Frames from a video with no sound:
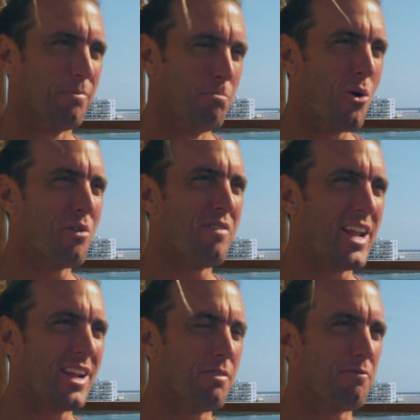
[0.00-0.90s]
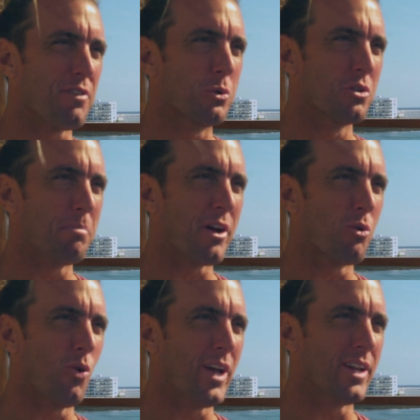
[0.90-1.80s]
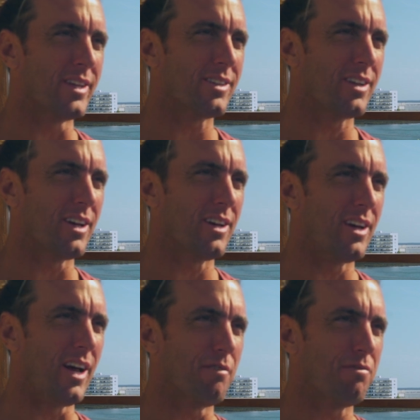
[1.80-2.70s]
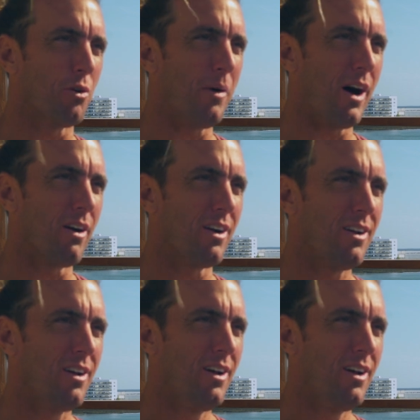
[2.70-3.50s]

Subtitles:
Motivated and fueled by your win at Full Power.